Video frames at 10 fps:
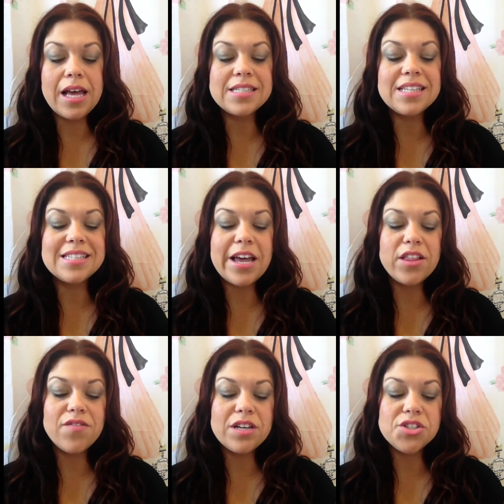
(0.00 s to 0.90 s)
Essence I
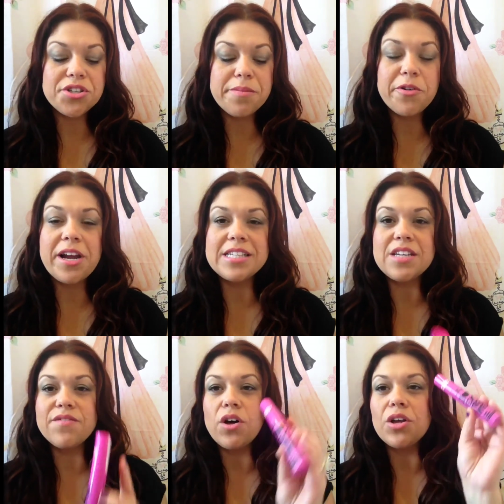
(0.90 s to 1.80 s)
Love Extreme
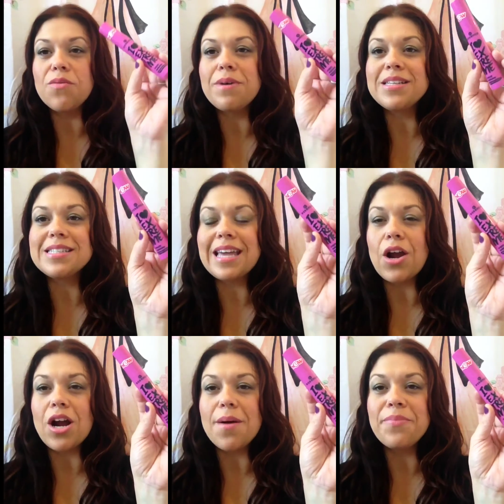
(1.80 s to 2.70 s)
Crazy Volume
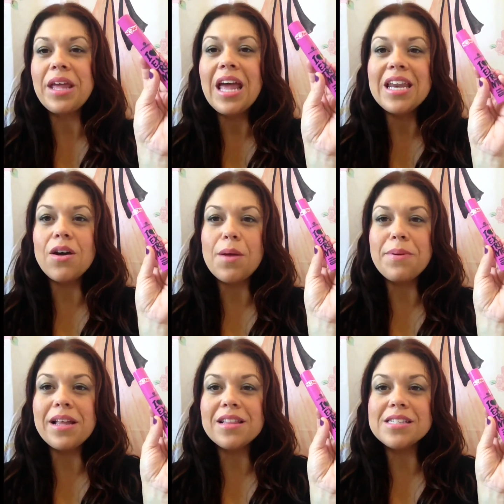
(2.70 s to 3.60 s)
Mascara. Now I
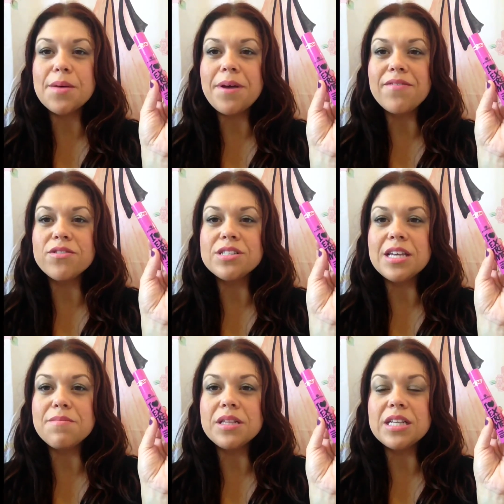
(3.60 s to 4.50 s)
picked this up after
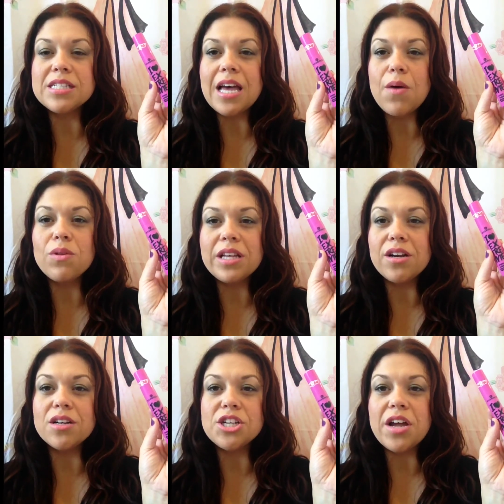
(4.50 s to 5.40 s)
seeing Melissa. I will
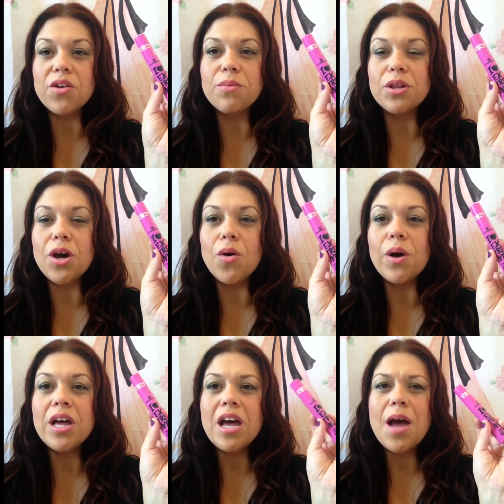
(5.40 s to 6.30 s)
link her channel
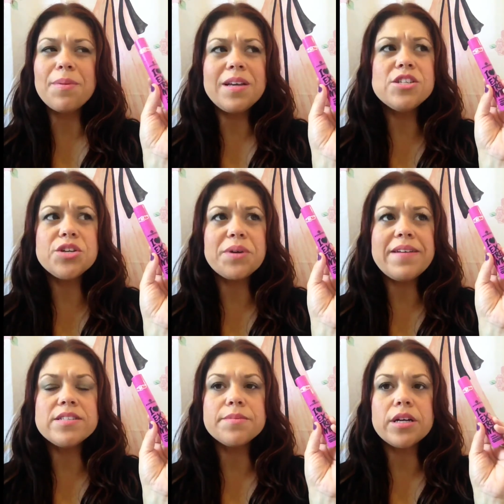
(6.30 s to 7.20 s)
below. I believe she
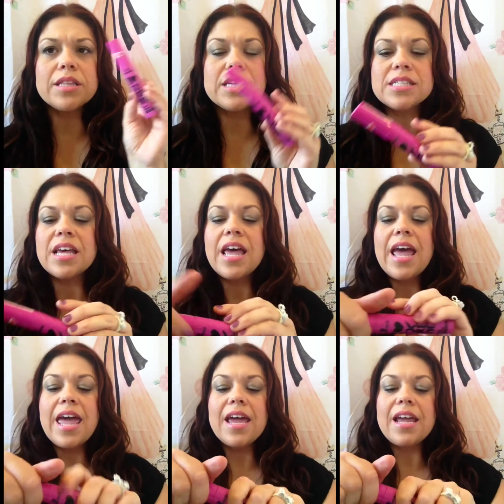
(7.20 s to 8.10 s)
raved about this.
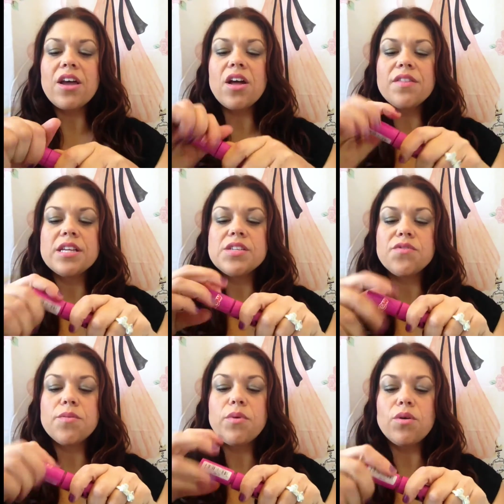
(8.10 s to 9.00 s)
And I got this
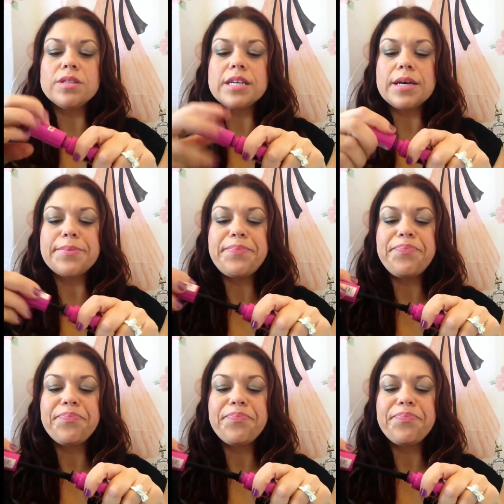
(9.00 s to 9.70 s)
from Ulta,